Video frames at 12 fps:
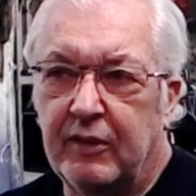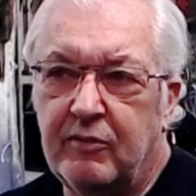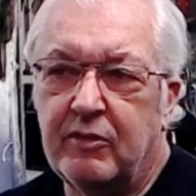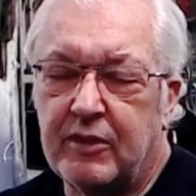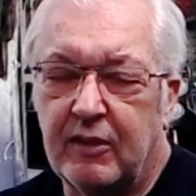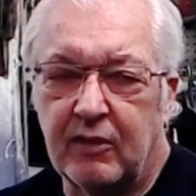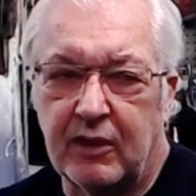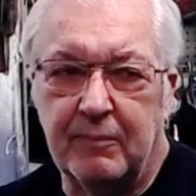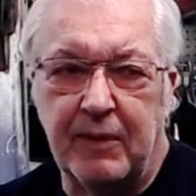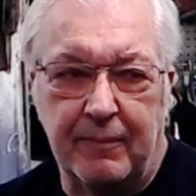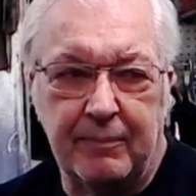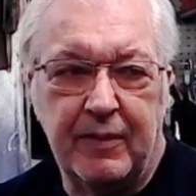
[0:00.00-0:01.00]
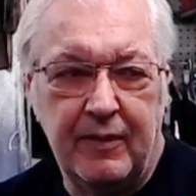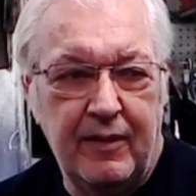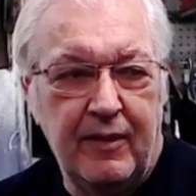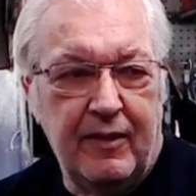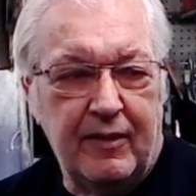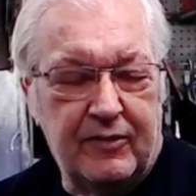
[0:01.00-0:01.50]
is, you should look him up.
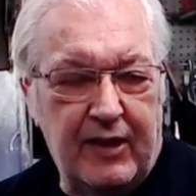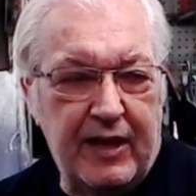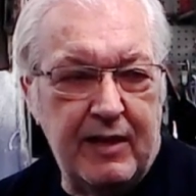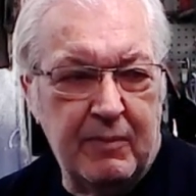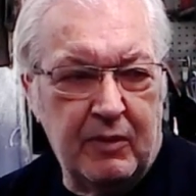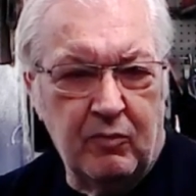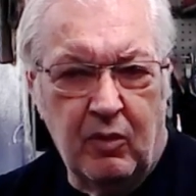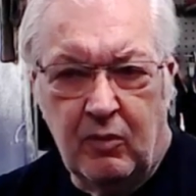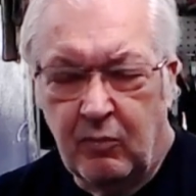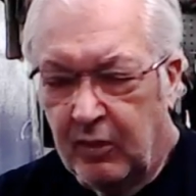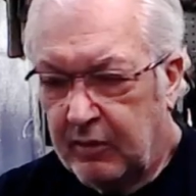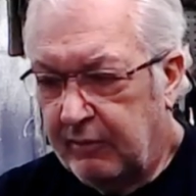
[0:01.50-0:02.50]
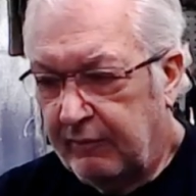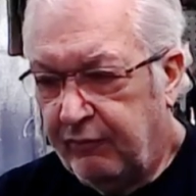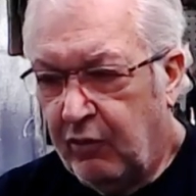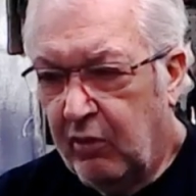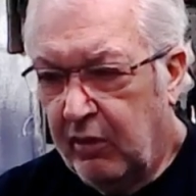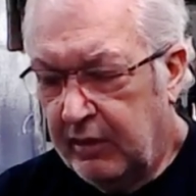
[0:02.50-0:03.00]
Sandy Munro worked with
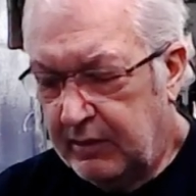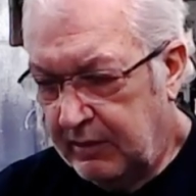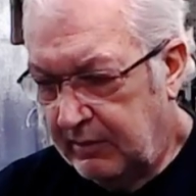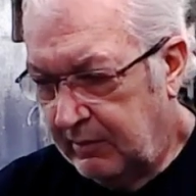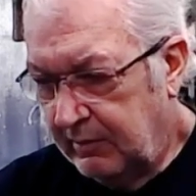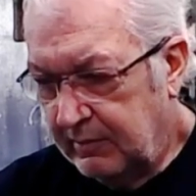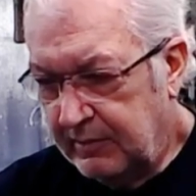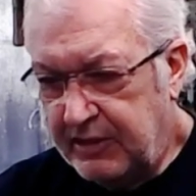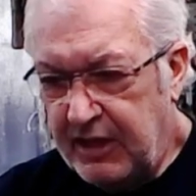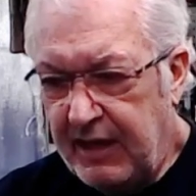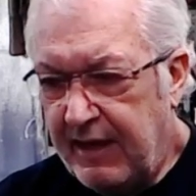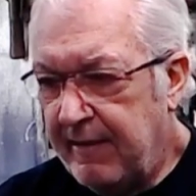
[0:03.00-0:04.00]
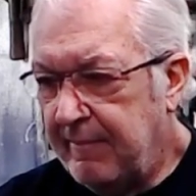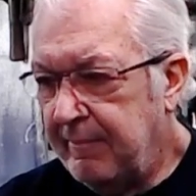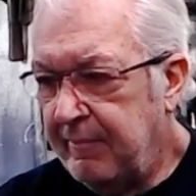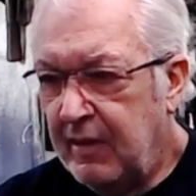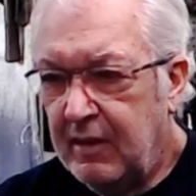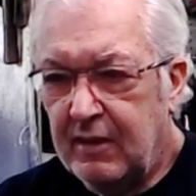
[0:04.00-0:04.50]
Ford,
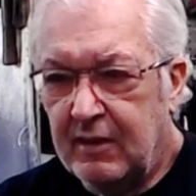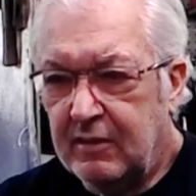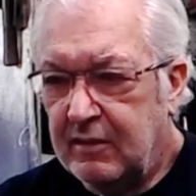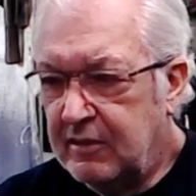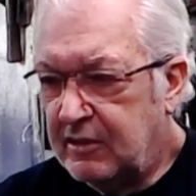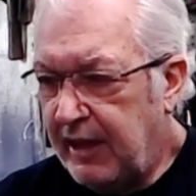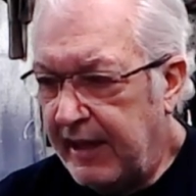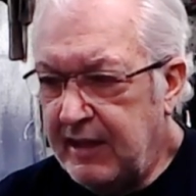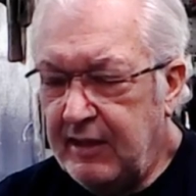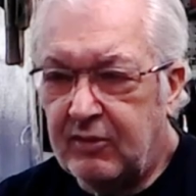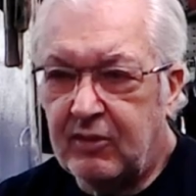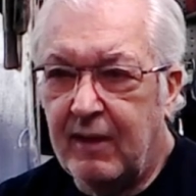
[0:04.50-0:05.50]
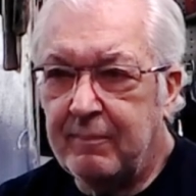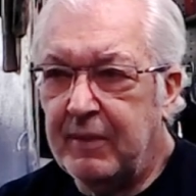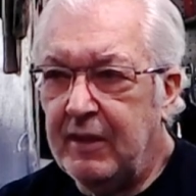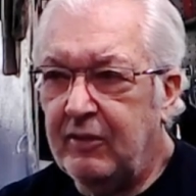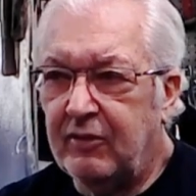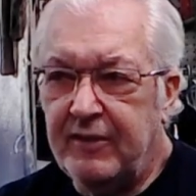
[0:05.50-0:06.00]
GM, Chinese
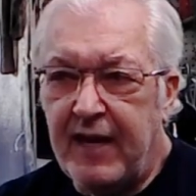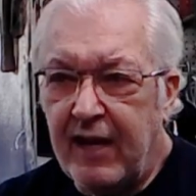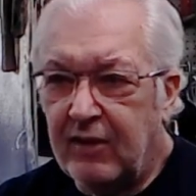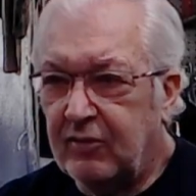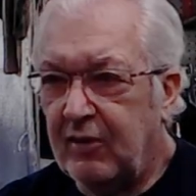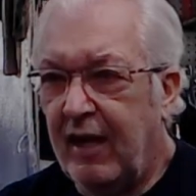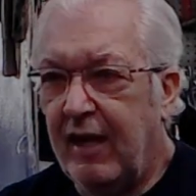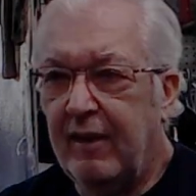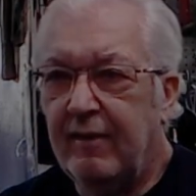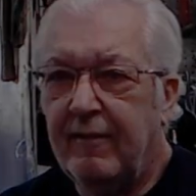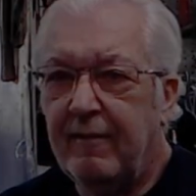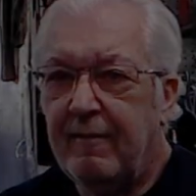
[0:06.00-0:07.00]
companies, NASA.